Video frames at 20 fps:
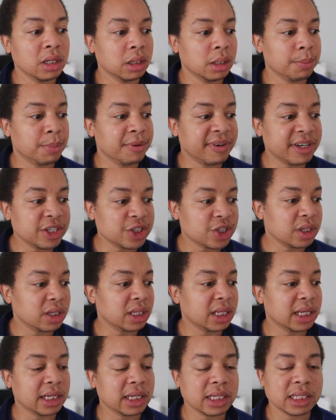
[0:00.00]
the prevention
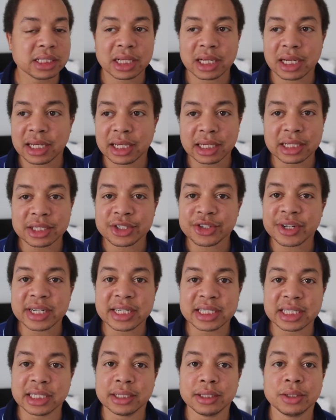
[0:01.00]
thing is like it's
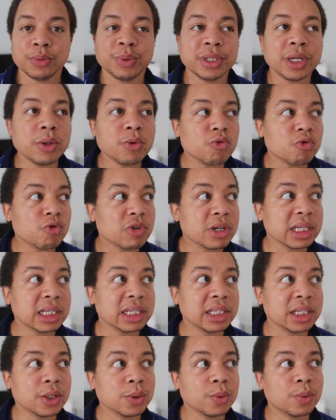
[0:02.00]
crazy we don't
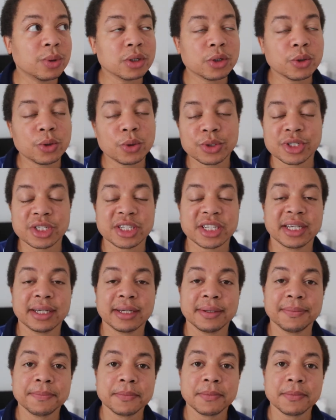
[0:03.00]
really know what causes it